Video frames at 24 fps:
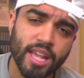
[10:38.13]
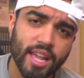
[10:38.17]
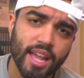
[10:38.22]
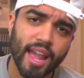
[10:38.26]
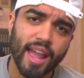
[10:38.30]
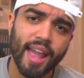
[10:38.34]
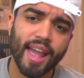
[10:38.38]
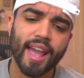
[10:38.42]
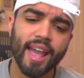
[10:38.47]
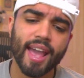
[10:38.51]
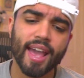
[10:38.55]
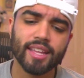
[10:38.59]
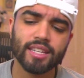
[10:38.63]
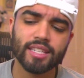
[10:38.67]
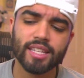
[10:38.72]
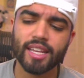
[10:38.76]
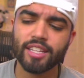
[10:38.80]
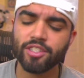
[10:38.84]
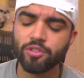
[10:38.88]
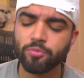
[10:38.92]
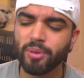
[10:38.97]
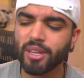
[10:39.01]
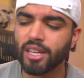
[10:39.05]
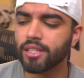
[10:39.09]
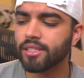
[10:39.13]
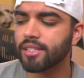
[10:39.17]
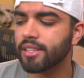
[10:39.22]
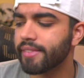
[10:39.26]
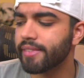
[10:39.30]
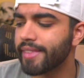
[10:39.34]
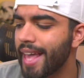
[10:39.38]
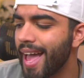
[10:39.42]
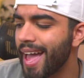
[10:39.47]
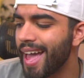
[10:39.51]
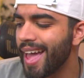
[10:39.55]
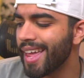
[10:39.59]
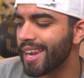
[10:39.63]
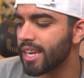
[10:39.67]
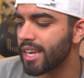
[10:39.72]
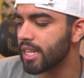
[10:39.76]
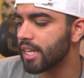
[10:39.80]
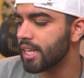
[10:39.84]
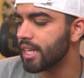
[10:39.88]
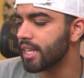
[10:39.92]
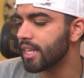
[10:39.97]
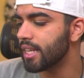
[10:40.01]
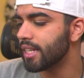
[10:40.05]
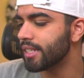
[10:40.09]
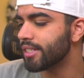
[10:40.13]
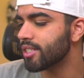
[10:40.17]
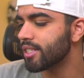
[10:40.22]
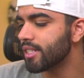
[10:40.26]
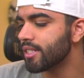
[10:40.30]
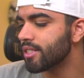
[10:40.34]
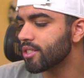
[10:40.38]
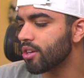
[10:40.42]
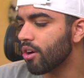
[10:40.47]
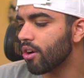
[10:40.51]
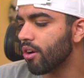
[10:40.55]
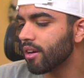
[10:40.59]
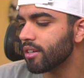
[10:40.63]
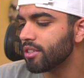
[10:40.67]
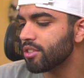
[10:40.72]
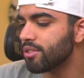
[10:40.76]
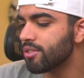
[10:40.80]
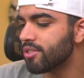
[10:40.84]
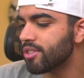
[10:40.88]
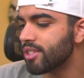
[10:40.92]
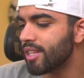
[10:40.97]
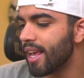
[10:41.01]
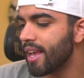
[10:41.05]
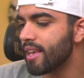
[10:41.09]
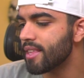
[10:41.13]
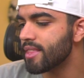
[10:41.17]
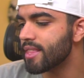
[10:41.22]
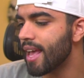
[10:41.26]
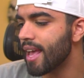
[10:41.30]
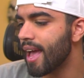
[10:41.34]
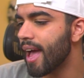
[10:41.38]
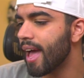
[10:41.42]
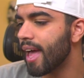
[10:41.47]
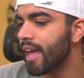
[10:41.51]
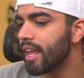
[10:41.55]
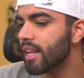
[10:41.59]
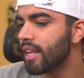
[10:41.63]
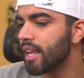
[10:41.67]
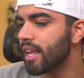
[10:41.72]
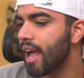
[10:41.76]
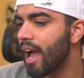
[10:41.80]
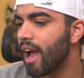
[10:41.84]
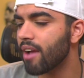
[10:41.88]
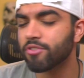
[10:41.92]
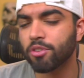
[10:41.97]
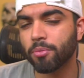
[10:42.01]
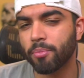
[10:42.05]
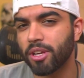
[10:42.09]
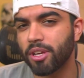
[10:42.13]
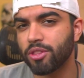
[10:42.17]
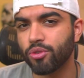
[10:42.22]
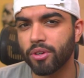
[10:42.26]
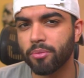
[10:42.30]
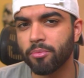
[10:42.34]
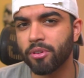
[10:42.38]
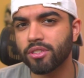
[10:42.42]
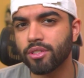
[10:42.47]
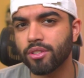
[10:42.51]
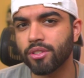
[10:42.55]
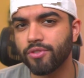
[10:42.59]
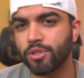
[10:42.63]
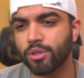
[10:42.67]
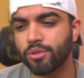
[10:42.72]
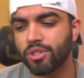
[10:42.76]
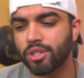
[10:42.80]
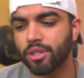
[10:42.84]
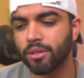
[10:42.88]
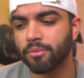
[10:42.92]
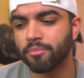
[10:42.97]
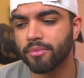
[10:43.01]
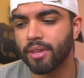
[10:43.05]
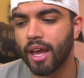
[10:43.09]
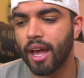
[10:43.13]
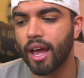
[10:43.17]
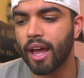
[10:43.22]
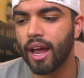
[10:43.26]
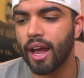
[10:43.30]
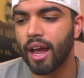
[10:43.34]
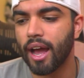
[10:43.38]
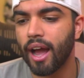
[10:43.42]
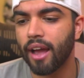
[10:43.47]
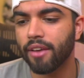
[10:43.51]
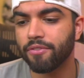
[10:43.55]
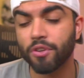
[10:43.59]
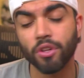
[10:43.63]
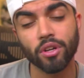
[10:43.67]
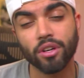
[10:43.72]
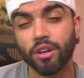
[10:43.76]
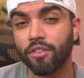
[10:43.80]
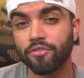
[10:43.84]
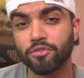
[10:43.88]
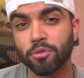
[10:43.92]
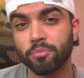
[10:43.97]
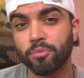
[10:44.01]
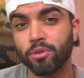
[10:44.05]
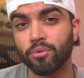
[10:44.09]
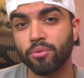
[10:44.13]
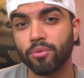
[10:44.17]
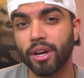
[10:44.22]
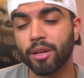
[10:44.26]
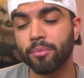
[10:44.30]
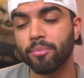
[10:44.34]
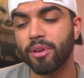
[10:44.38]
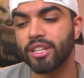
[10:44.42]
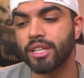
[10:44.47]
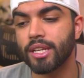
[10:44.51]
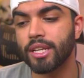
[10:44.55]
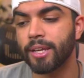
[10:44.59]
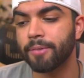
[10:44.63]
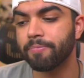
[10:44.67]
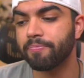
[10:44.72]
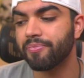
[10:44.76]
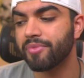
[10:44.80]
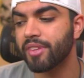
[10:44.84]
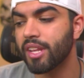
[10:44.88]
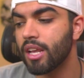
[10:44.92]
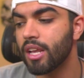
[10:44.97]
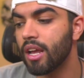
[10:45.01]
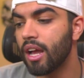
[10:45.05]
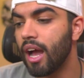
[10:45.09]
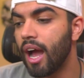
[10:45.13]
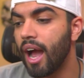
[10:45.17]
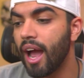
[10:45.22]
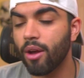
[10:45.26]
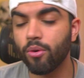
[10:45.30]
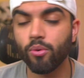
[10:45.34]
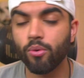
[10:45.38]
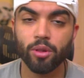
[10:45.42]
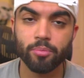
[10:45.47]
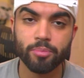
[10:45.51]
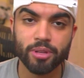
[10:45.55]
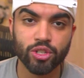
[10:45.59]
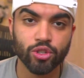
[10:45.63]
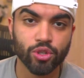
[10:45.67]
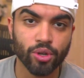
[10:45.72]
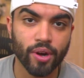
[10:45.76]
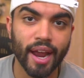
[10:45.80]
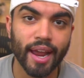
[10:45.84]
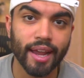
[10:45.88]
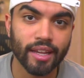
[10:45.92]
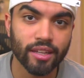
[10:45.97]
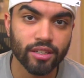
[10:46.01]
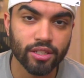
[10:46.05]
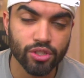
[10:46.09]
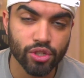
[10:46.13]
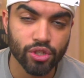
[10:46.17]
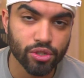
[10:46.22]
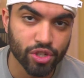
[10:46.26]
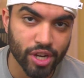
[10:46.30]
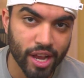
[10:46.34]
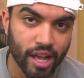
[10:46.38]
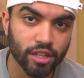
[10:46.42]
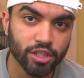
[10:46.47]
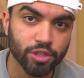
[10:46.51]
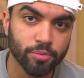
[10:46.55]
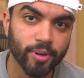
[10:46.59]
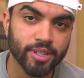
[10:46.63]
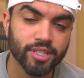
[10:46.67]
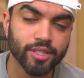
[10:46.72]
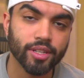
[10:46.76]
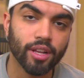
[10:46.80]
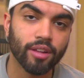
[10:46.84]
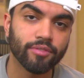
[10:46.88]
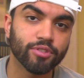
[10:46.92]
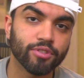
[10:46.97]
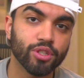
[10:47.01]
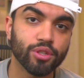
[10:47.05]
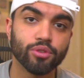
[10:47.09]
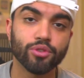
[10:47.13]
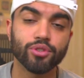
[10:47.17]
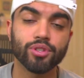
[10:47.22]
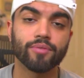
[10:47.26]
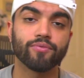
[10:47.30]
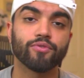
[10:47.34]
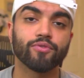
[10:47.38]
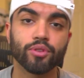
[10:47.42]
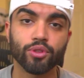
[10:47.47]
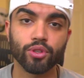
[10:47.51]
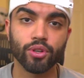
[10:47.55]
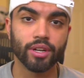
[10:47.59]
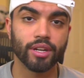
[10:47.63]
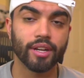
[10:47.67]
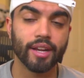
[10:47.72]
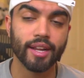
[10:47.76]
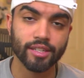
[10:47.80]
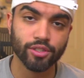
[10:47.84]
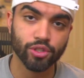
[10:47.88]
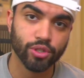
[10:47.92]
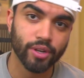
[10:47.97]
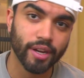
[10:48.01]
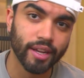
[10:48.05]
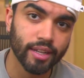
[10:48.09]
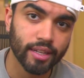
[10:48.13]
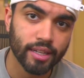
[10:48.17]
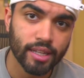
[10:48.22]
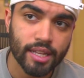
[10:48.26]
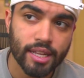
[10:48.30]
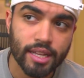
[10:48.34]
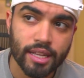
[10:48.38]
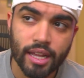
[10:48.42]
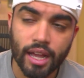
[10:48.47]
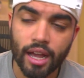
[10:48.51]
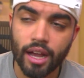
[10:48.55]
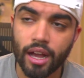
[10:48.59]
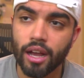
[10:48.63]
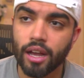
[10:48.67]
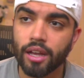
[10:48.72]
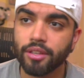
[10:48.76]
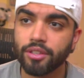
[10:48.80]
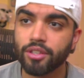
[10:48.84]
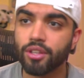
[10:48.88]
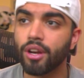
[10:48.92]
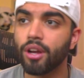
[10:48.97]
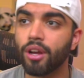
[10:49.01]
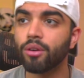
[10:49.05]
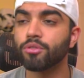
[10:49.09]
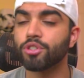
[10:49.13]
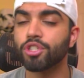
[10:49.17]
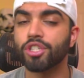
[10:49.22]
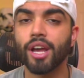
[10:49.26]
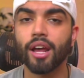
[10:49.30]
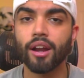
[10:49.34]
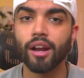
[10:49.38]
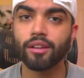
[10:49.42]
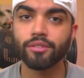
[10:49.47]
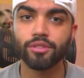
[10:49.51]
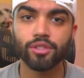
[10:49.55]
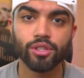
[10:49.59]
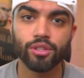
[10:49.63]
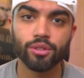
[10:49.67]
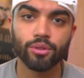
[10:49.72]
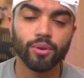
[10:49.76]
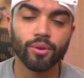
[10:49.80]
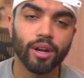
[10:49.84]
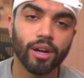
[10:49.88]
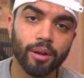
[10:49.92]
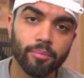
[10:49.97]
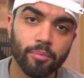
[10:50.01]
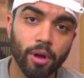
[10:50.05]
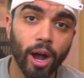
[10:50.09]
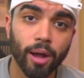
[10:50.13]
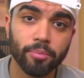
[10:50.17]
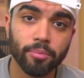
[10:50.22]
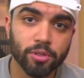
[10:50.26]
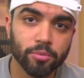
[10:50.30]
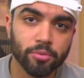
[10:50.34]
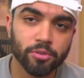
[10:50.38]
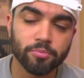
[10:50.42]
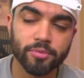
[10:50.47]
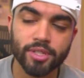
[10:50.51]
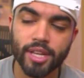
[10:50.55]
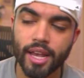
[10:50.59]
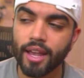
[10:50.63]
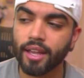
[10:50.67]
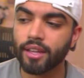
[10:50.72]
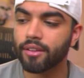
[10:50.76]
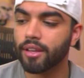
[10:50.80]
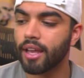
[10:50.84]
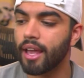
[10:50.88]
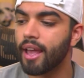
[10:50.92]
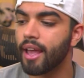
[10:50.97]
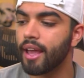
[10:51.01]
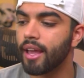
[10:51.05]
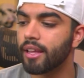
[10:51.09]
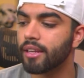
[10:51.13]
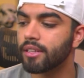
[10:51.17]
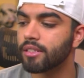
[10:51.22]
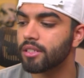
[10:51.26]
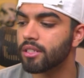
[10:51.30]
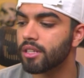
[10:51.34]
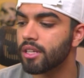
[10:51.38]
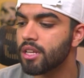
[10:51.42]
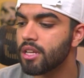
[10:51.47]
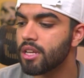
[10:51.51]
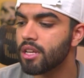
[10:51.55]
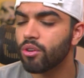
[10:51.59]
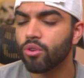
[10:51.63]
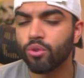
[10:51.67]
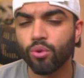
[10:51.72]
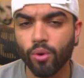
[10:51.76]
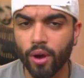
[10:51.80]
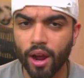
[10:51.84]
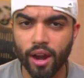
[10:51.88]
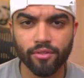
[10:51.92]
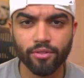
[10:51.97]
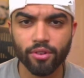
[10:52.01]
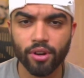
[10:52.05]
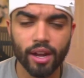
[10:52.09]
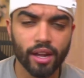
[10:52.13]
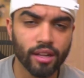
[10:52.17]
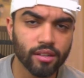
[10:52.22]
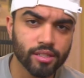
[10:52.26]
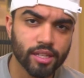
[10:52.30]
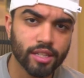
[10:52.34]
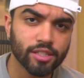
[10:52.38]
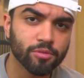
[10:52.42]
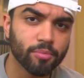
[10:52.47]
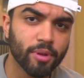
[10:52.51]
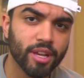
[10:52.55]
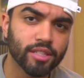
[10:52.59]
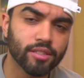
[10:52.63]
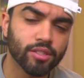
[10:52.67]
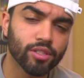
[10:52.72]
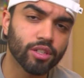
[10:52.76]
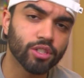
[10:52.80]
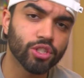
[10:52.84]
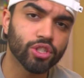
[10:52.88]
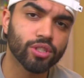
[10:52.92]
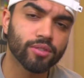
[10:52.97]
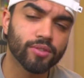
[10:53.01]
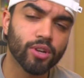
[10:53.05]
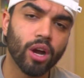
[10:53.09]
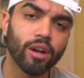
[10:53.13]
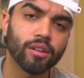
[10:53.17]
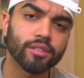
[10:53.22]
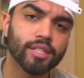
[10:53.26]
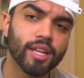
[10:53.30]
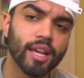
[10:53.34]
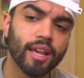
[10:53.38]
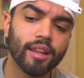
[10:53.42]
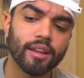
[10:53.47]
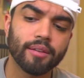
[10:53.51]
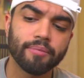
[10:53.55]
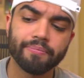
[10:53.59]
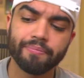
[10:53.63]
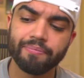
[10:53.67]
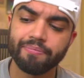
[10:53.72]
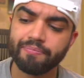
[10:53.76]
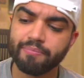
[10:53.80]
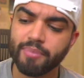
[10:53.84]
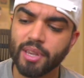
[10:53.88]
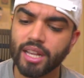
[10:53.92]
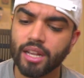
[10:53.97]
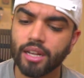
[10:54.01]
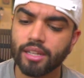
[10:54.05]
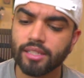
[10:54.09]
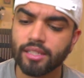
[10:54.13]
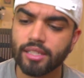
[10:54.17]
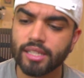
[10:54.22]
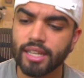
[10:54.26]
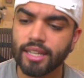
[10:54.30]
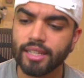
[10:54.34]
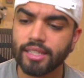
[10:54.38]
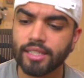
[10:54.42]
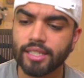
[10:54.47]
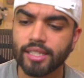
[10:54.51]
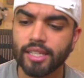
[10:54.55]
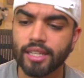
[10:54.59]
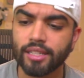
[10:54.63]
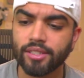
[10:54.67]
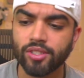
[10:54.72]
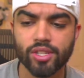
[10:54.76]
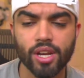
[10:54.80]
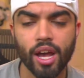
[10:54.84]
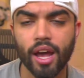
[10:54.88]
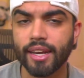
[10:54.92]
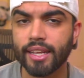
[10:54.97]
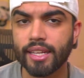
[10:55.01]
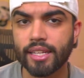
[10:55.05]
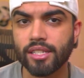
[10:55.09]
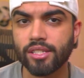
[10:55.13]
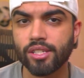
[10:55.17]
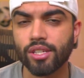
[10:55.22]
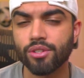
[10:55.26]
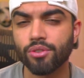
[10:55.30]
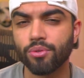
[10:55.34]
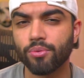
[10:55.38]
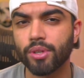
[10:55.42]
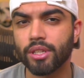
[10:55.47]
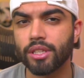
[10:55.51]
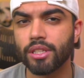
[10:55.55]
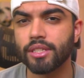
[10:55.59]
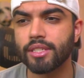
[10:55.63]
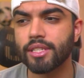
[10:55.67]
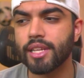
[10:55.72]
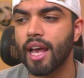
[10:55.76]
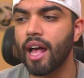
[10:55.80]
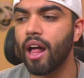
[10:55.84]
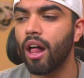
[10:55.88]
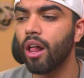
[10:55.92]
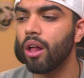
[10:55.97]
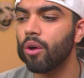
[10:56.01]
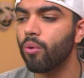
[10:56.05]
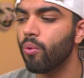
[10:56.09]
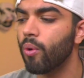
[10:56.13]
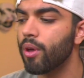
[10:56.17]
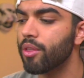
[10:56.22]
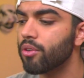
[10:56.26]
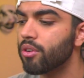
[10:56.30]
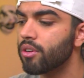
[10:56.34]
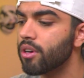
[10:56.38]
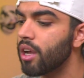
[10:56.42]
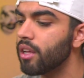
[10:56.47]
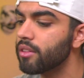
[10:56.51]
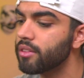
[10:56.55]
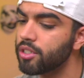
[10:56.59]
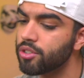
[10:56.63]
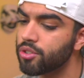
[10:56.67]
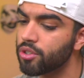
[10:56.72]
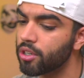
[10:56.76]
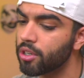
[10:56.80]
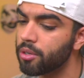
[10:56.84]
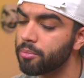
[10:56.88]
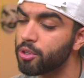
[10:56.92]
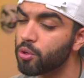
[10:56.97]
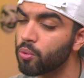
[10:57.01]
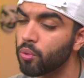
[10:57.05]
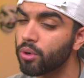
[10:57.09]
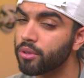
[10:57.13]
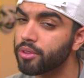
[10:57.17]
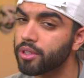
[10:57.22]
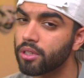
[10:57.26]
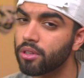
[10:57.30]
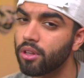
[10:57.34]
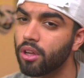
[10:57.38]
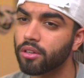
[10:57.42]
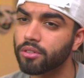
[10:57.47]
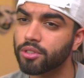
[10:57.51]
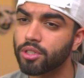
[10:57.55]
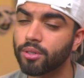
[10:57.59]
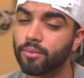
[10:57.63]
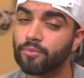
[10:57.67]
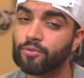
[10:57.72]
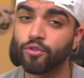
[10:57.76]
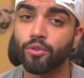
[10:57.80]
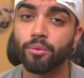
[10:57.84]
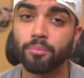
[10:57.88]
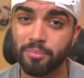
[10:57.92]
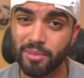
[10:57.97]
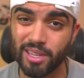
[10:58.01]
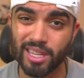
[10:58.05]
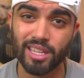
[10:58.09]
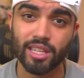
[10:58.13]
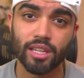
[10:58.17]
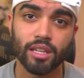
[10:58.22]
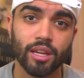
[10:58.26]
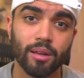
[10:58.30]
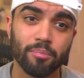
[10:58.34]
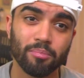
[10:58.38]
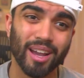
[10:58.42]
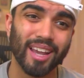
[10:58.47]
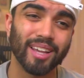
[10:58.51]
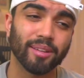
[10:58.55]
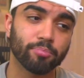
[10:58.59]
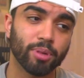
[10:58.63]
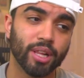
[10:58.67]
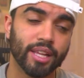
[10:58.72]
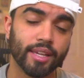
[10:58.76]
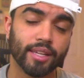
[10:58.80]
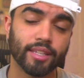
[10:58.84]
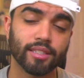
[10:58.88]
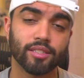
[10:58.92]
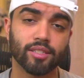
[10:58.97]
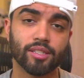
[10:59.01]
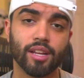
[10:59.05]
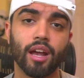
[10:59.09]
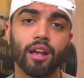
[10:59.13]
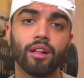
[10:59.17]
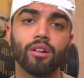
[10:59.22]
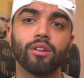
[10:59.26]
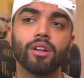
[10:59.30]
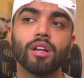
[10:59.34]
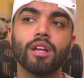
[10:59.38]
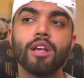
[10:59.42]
And it's because of that, it's hard to say that after my 3 months of using them that I feel comfortable recommending it. I will be trying to challenge myself to use them for 30 days straight. Shout out to Optimum Tech and whoever else has made such content, because it's not easy to really tell whether or not these are going to be worth it long term for me and my playing style.